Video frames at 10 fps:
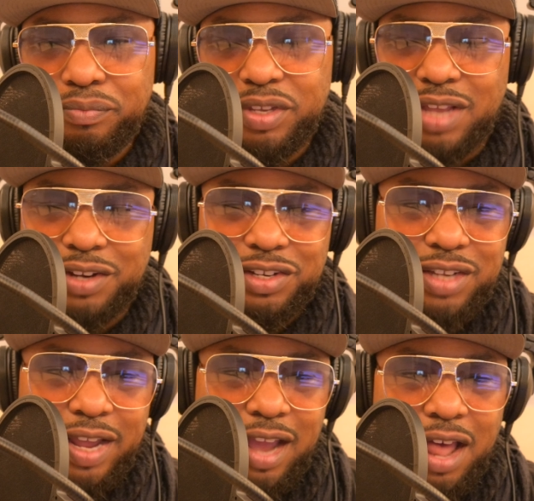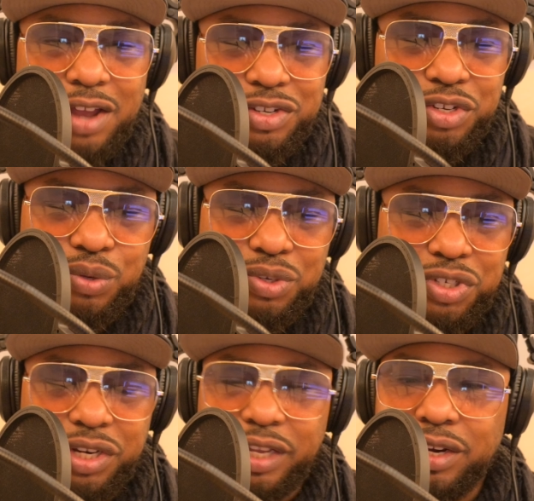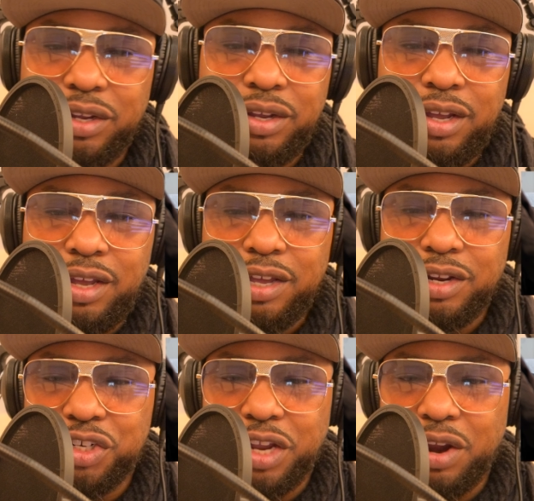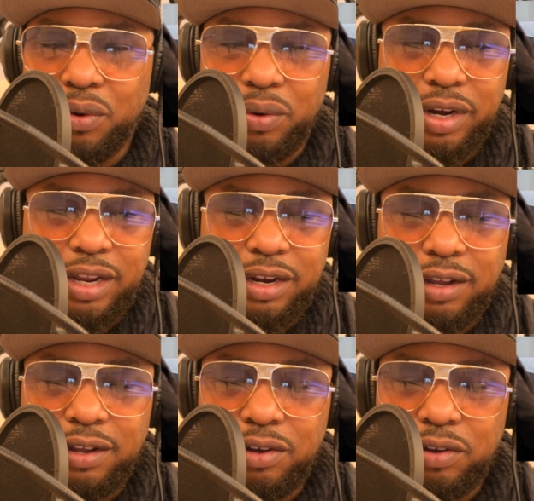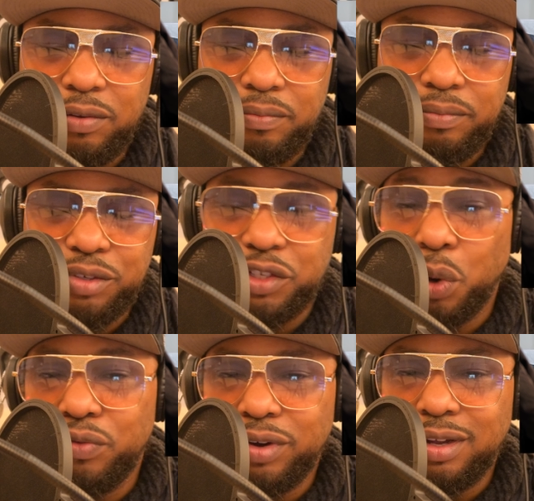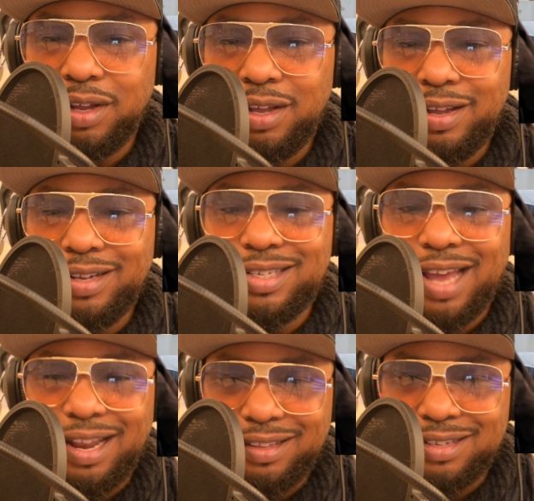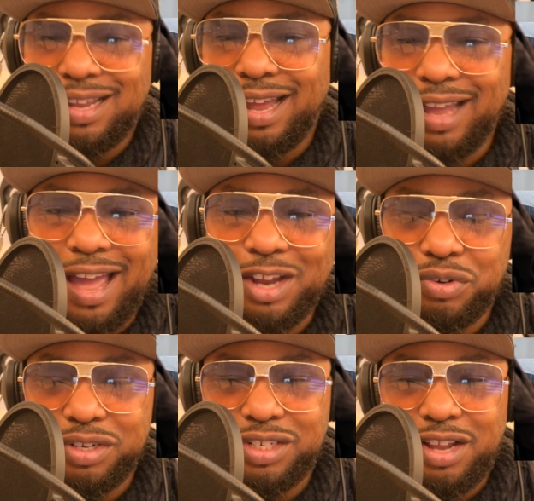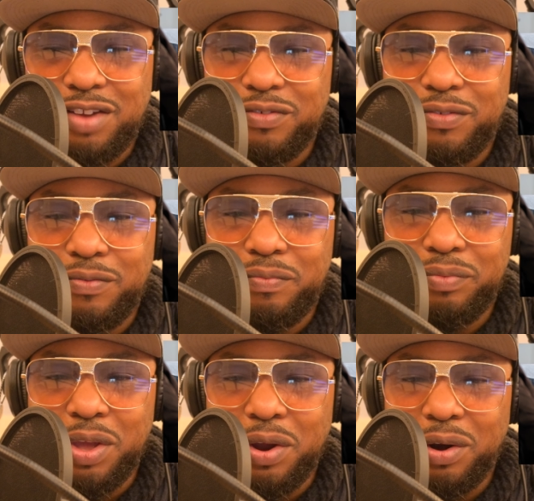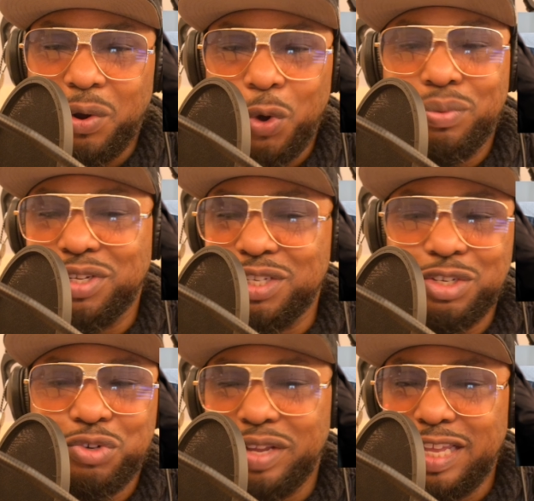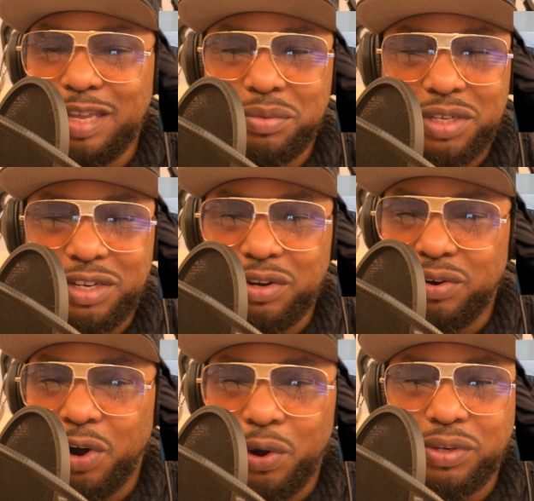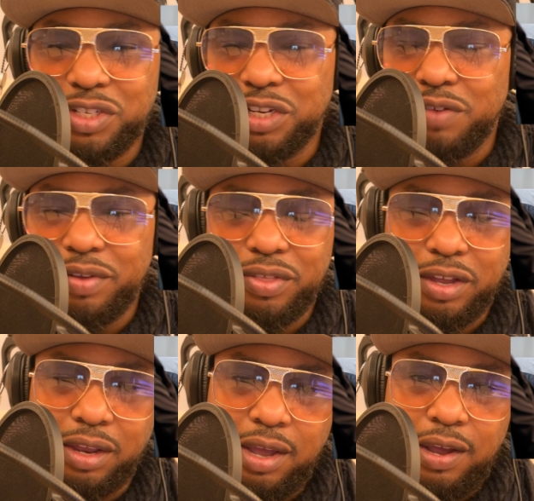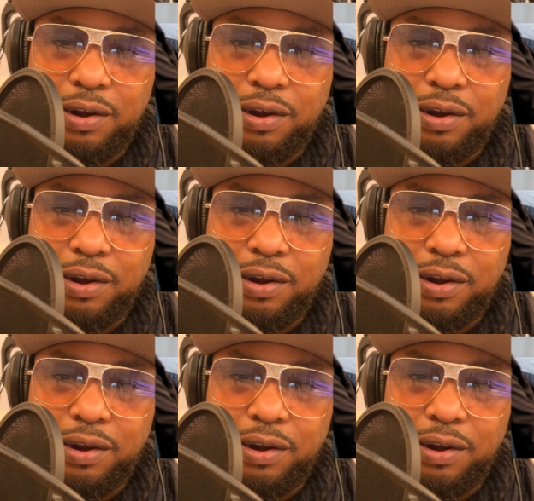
It's not the psychologist and you sitting in a, in a chair or in a sofa, telling the psychiatrist of your hopes and your dreams and your hurts and everything.